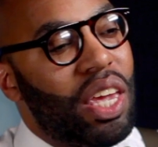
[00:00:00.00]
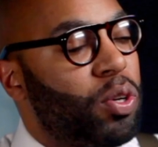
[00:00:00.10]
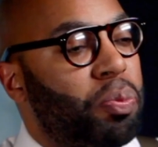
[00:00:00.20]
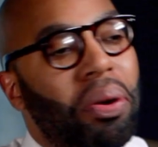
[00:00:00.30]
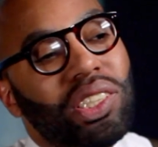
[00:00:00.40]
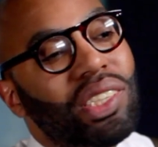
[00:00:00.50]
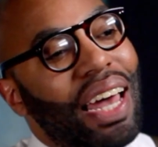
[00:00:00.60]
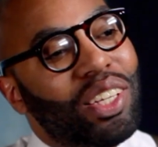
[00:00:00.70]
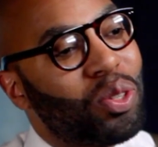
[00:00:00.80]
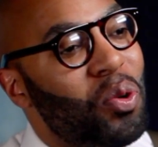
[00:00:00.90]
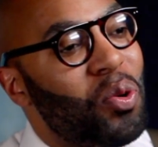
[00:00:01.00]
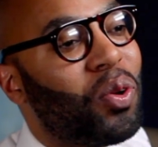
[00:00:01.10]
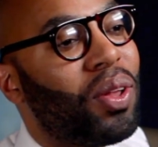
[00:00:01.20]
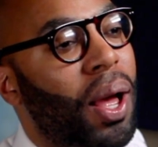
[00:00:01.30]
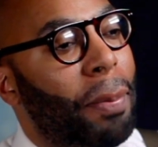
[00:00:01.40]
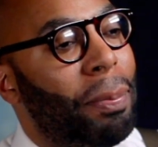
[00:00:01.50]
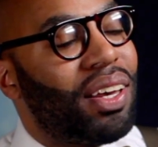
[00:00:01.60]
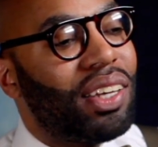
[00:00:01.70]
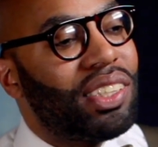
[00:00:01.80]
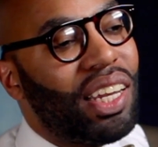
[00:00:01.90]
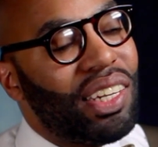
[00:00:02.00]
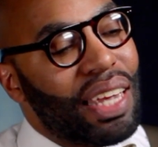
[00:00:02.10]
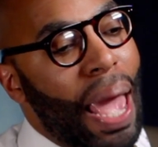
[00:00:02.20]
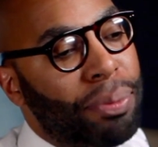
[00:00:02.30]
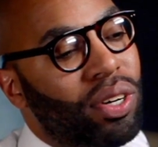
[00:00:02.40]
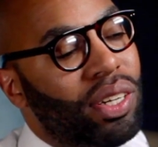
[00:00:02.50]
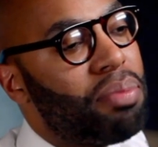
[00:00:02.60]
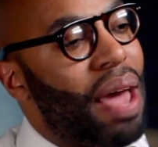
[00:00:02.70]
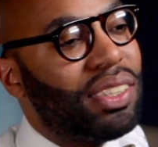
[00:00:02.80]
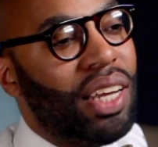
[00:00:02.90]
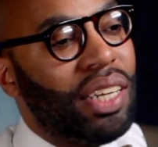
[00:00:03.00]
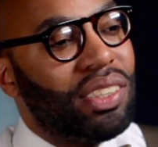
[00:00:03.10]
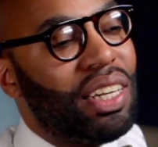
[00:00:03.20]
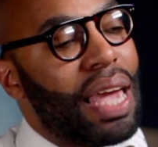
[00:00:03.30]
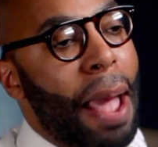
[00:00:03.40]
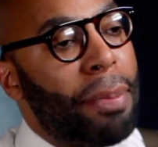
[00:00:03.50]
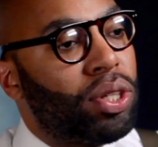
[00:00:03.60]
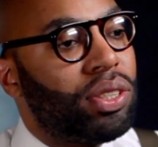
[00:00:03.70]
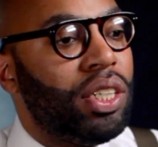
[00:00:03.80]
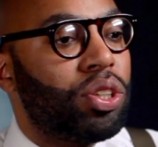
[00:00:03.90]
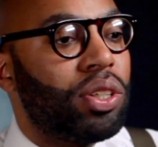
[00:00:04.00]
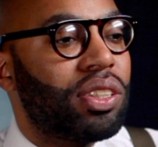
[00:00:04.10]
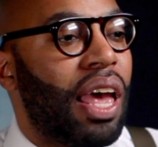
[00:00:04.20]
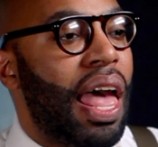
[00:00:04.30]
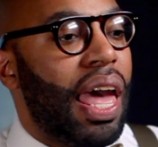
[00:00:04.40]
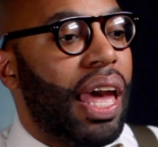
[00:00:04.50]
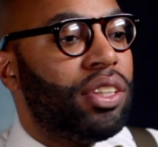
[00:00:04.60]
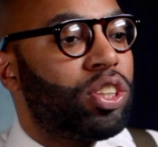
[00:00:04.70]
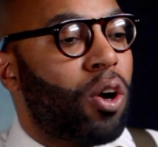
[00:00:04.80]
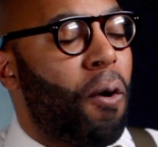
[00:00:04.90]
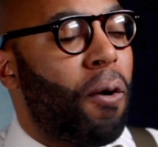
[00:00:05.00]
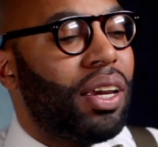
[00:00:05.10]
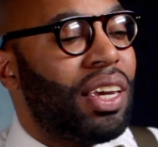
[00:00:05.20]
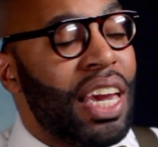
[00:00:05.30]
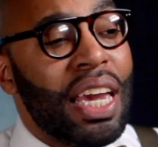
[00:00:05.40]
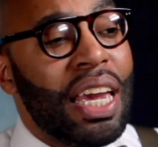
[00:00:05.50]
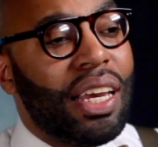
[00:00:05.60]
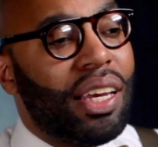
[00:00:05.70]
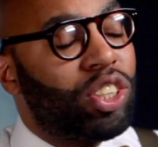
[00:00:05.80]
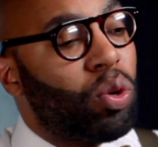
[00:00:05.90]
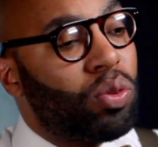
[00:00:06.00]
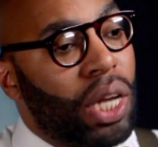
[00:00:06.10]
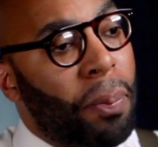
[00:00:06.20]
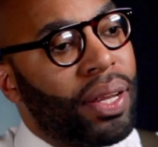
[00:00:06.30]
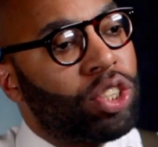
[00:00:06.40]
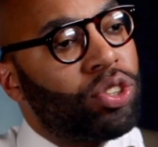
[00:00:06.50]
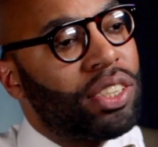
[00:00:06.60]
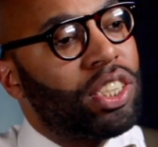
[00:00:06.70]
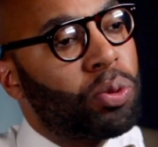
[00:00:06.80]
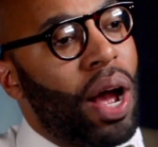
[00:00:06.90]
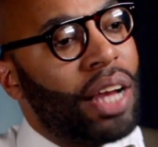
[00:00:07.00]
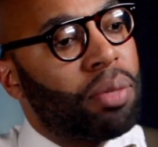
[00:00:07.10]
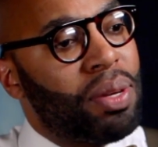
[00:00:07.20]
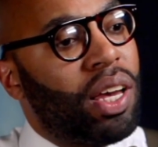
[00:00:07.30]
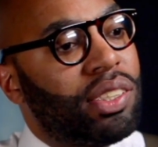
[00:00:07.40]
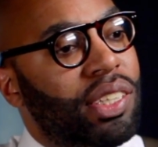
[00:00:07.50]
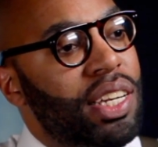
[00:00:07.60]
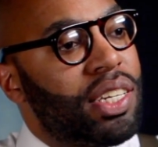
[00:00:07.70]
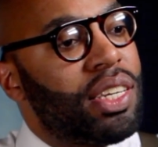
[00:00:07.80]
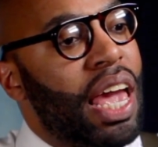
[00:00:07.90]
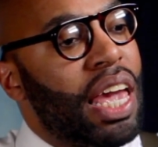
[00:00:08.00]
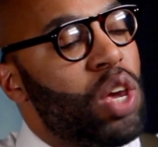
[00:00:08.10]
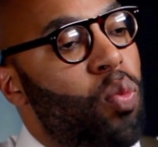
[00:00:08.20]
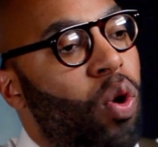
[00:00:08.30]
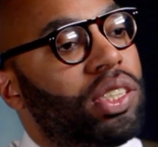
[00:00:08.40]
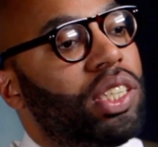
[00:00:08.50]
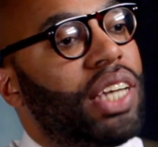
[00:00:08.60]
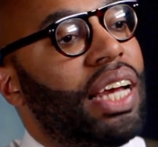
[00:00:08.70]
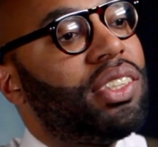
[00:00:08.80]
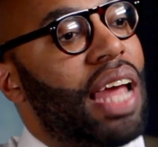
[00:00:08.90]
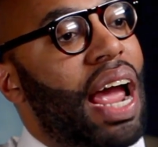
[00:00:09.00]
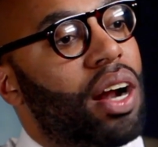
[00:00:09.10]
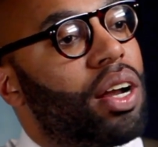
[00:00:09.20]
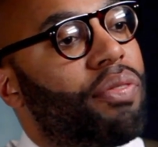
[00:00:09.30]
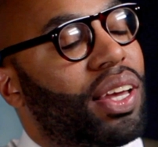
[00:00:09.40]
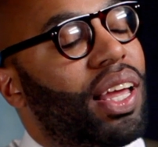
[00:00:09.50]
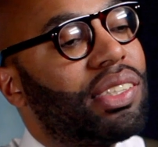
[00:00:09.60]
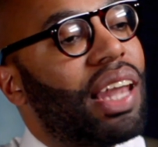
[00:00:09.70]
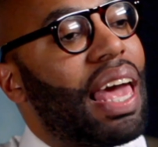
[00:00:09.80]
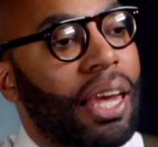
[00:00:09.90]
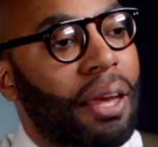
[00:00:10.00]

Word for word: He was pushed out of school because it didn't capture his imagination, didn't capture his interest. And so he is so deeply entrenched in this project because he, he wants to change the narrative for kids like